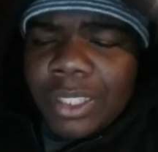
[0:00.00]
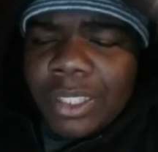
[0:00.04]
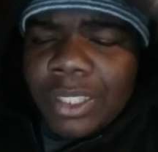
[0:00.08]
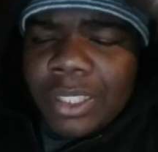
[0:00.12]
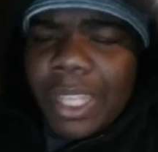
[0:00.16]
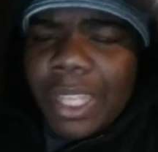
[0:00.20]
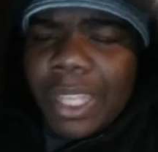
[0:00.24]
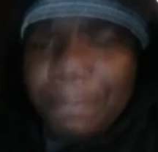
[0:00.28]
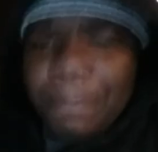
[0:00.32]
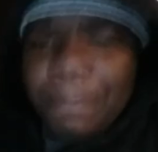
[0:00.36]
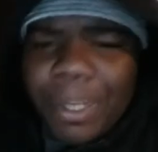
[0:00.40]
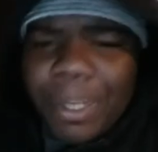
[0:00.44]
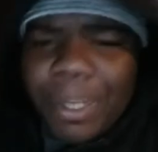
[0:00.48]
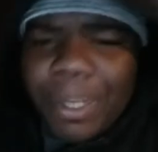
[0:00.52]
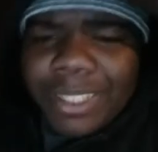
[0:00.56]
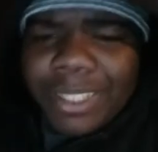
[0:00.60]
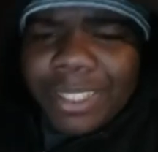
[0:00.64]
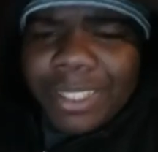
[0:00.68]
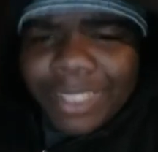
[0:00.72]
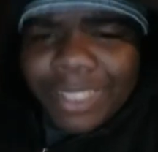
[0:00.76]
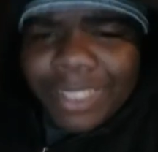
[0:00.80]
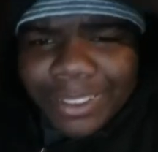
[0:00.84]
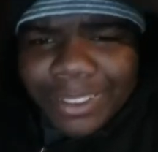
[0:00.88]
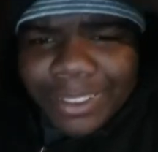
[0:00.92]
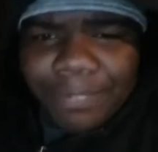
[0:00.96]
it's been a
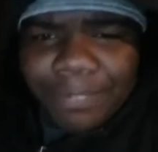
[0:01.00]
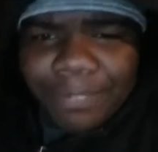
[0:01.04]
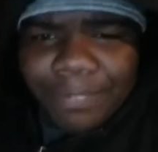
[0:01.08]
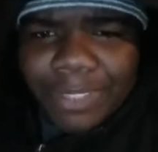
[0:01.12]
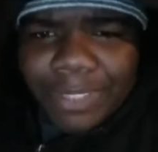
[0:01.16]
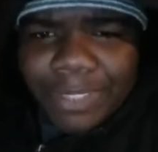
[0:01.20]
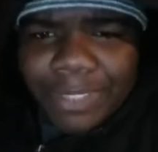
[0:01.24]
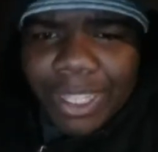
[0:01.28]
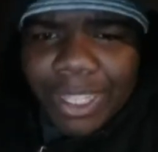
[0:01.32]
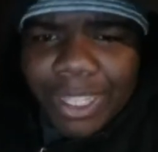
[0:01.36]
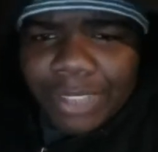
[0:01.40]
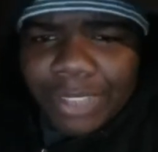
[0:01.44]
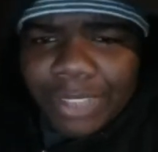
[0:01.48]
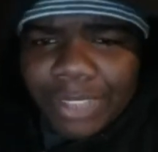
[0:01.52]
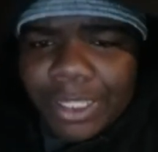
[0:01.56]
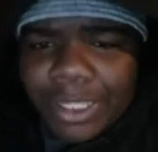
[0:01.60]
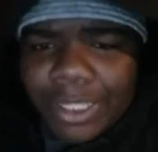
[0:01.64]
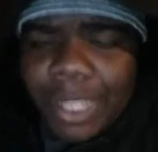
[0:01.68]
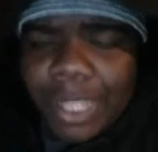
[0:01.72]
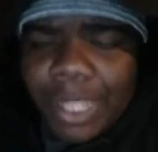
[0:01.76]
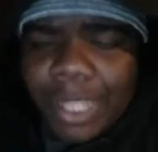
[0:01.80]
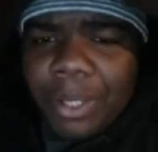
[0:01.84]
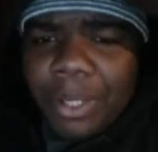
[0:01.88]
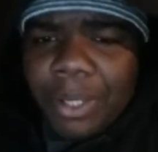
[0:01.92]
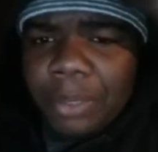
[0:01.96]
decent vlog today,
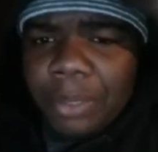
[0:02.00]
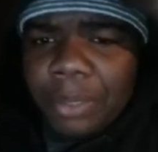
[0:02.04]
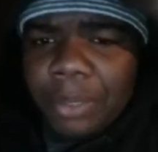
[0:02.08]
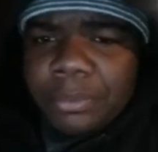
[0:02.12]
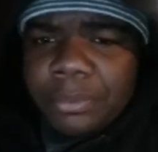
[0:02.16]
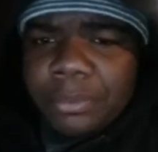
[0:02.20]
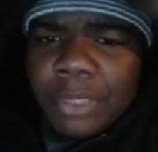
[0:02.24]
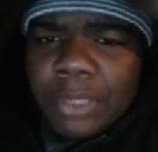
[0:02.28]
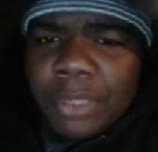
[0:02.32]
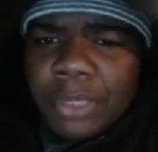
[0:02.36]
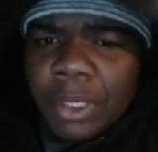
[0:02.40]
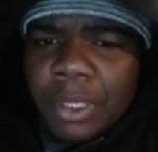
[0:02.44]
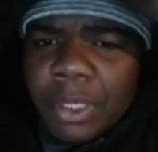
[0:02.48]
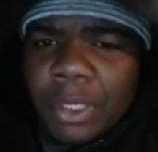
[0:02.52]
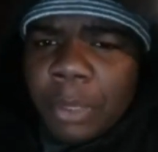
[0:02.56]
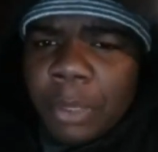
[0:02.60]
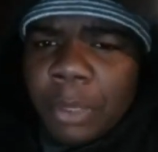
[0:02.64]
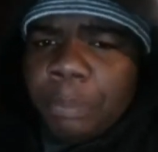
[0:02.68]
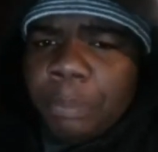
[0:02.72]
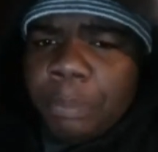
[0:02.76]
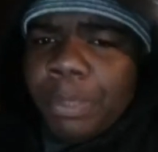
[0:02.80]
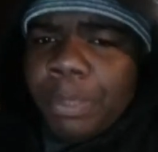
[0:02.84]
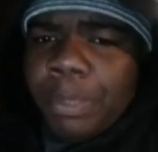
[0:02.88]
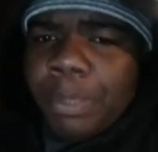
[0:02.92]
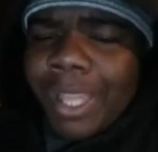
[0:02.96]
um,
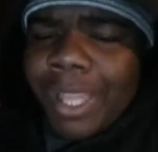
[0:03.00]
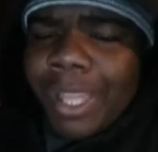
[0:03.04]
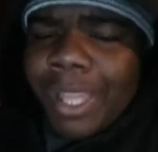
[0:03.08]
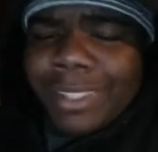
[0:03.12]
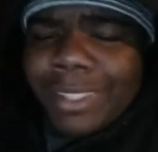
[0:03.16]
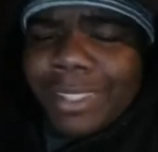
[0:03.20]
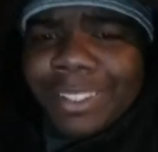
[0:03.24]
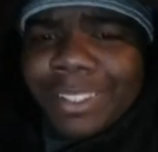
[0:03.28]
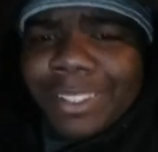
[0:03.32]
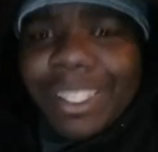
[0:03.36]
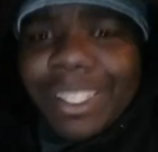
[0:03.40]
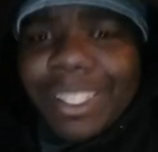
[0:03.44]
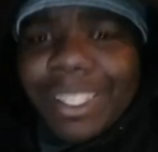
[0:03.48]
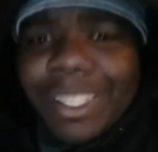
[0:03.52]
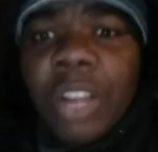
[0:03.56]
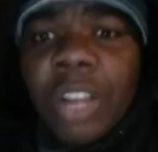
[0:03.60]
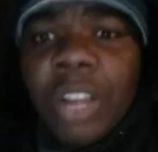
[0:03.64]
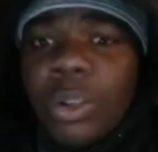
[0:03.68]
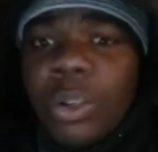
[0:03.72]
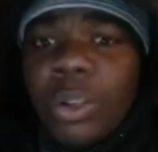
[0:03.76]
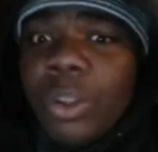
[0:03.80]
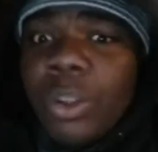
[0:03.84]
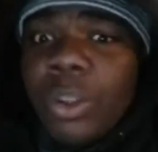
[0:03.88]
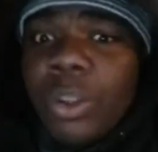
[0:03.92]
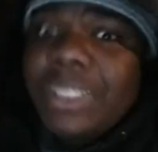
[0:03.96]
and of
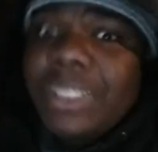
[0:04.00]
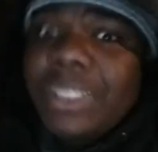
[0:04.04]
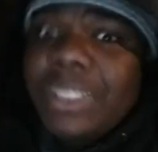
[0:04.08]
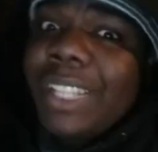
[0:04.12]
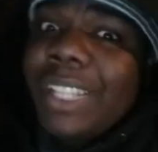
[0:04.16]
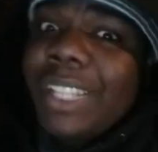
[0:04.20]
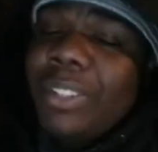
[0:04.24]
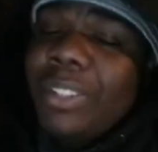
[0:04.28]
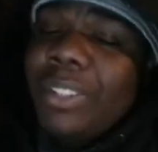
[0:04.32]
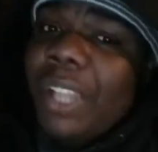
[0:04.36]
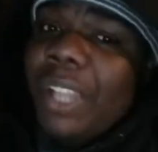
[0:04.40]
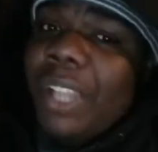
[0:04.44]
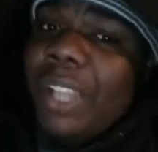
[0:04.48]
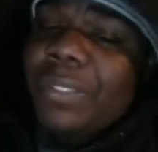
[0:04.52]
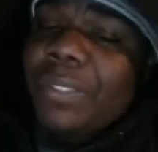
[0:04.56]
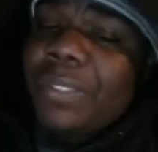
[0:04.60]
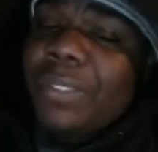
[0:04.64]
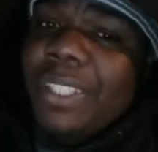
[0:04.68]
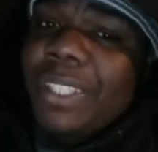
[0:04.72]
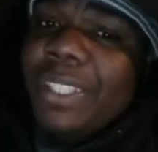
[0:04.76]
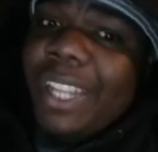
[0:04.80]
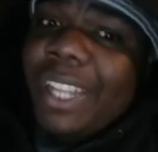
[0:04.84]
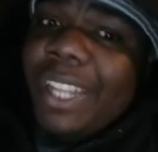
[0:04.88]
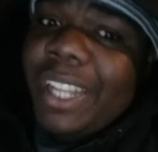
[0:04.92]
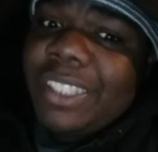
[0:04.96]
course, thank you guys for the
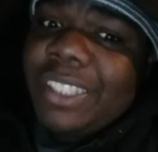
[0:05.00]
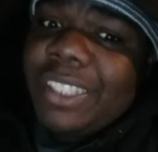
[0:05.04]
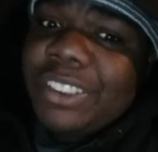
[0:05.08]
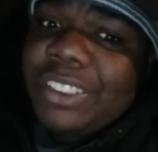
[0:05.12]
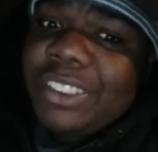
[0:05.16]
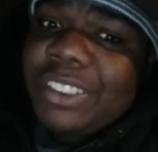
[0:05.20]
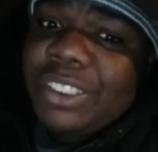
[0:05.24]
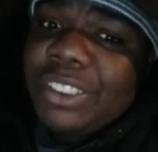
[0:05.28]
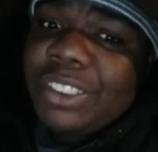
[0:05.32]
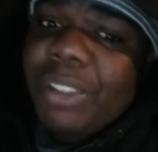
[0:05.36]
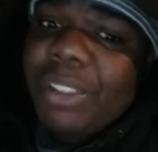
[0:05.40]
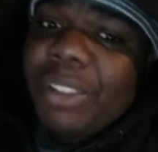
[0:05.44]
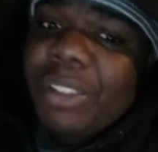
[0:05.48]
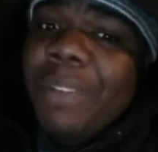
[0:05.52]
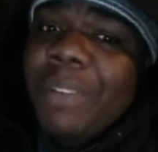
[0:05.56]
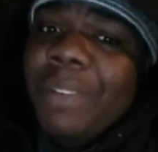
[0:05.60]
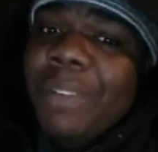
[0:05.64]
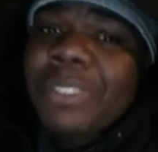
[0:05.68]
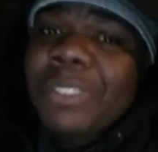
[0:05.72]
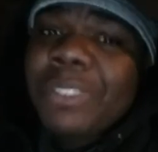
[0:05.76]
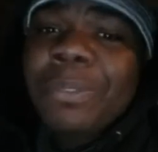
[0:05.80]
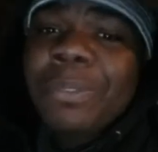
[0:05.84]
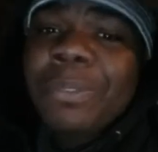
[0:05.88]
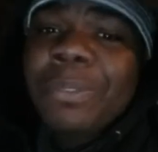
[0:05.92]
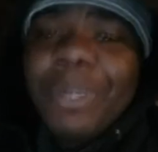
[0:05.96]
900 subscribers.
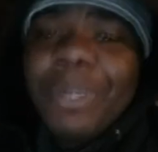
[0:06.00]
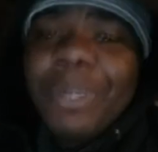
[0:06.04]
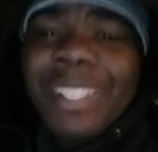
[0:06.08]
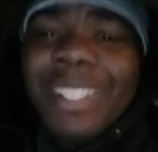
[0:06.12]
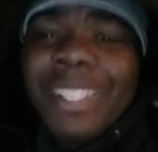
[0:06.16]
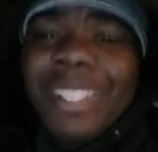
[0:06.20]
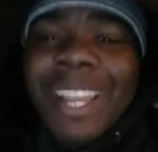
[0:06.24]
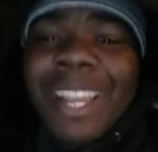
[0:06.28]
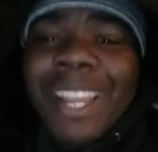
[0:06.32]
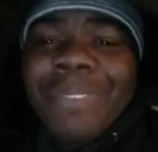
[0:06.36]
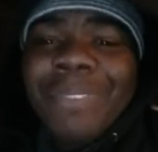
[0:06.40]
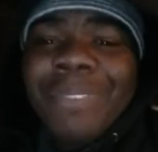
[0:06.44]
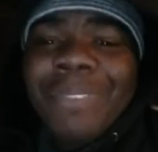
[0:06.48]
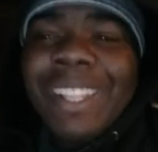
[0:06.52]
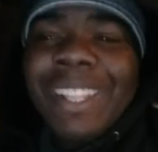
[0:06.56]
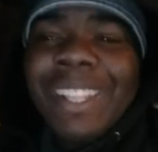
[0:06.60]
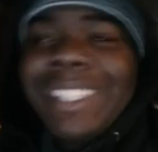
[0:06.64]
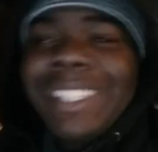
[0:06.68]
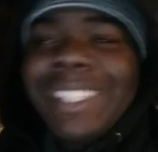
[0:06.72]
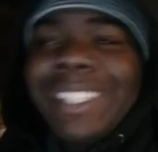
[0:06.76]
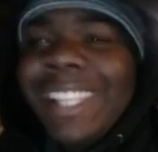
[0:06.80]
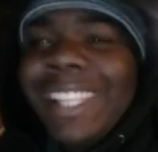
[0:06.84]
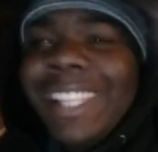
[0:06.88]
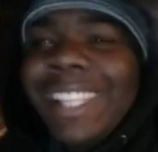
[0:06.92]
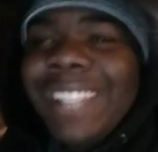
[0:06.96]
We're getting ready to
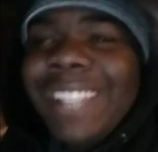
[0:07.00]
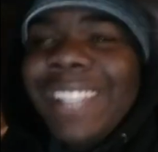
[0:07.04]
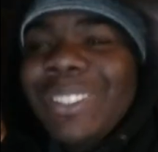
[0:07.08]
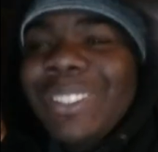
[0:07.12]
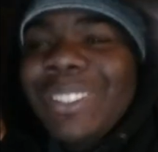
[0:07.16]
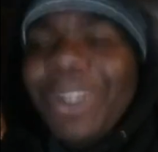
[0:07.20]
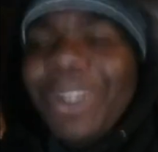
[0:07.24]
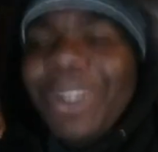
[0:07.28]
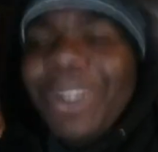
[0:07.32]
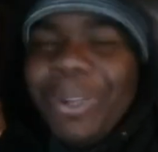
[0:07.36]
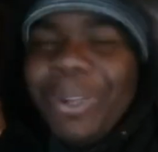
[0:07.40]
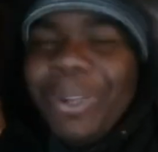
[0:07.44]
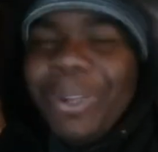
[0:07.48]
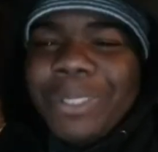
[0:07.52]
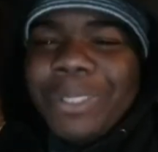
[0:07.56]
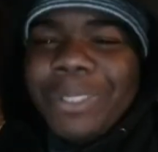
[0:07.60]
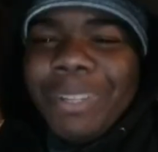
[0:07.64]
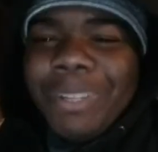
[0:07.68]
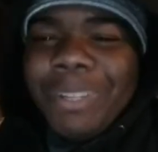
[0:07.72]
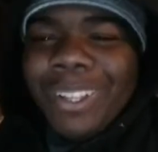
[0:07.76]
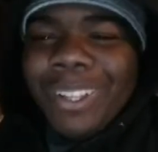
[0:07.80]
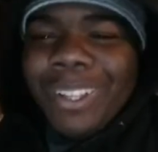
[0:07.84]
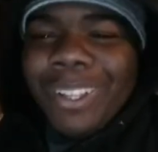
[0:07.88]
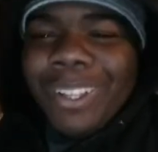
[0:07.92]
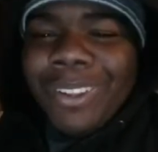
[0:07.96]
get to our
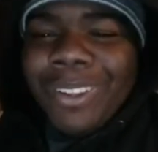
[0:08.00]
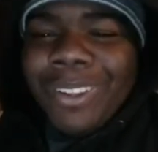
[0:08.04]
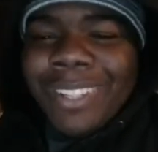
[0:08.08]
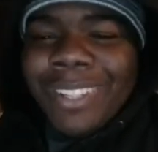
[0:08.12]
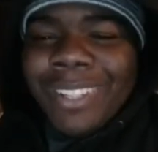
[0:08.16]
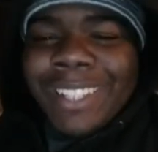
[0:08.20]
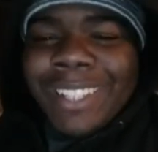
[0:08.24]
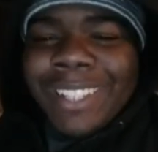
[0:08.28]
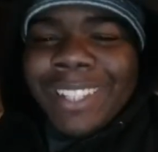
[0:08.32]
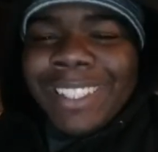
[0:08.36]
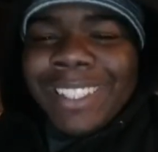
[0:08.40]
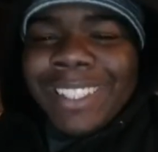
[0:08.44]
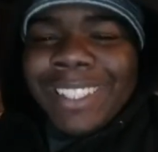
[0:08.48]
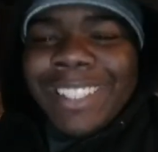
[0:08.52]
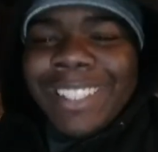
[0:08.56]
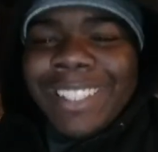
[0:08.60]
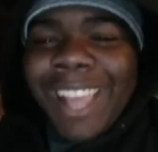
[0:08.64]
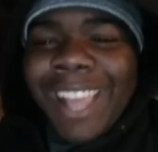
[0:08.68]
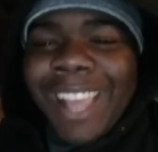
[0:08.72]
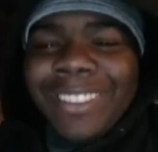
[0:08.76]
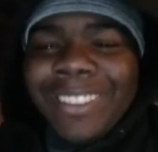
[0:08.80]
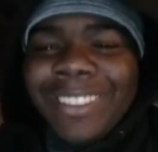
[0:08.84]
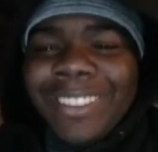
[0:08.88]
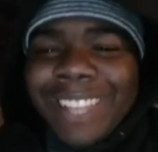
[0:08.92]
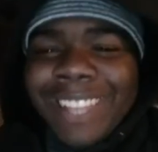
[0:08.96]
ultimate goal. The
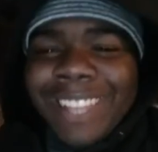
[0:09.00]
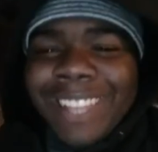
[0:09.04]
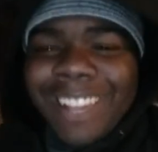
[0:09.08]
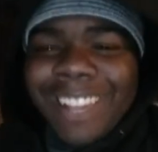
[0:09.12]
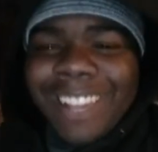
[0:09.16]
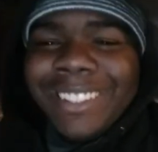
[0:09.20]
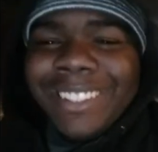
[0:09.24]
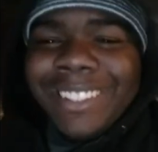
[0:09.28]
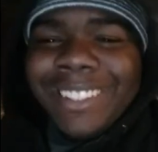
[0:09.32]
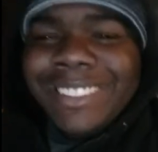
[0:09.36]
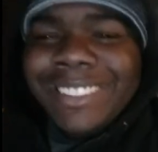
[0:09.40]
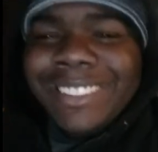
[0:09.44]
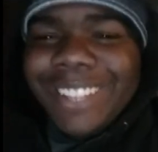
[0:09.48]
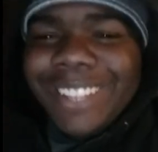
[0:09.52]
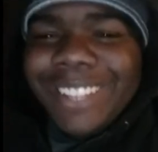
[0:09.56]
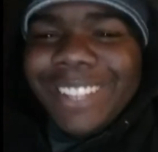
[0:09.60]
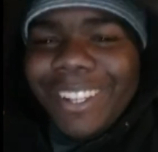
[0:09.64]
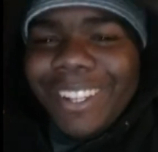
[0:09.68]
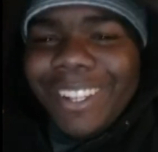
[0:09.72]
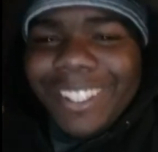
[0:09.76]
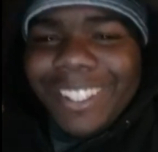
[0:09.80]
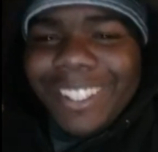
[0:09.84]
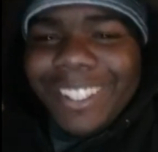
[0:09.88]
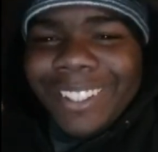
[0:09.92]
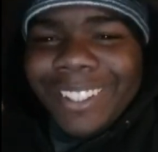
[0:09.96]
countdown is
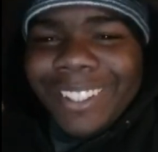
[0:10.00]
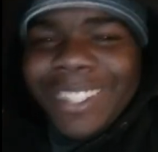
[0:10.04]
starting.